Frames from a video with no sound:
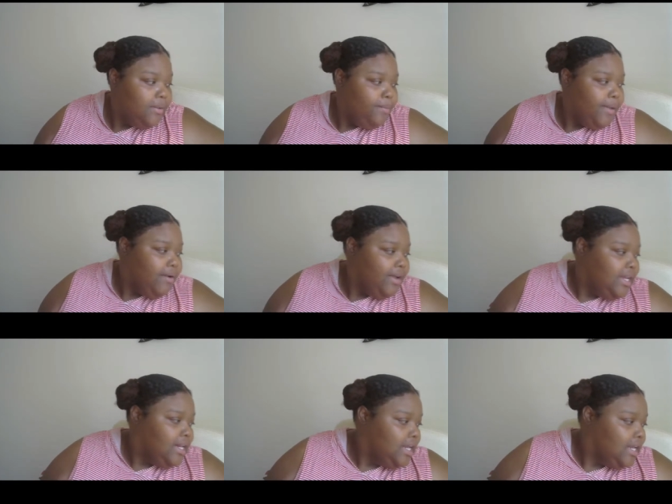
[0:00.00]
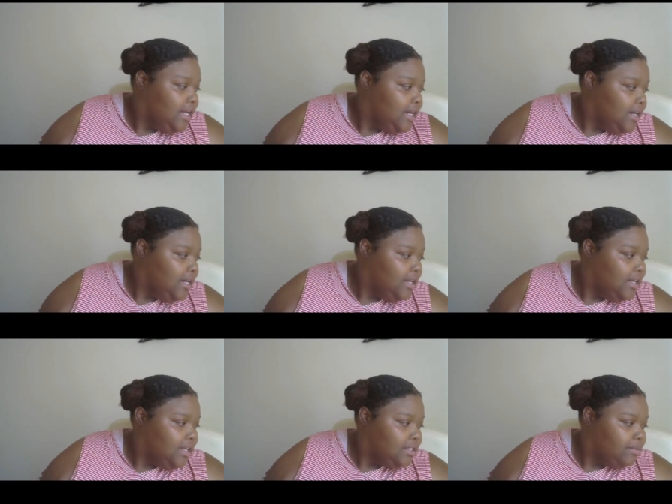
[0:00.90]
about in here.
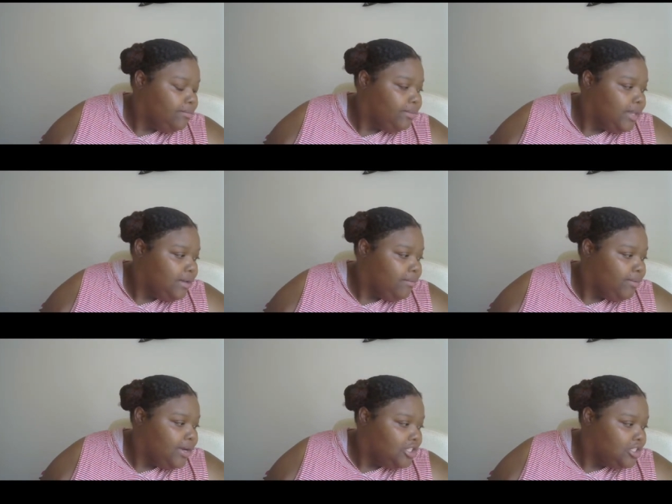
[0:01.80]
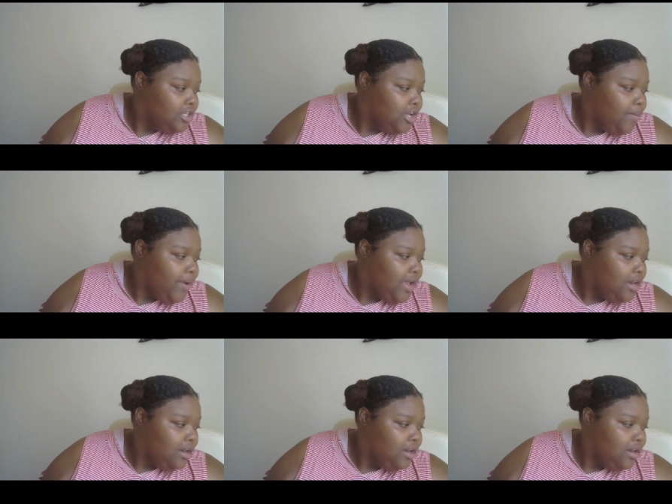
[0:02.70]
Get some blending brushes going.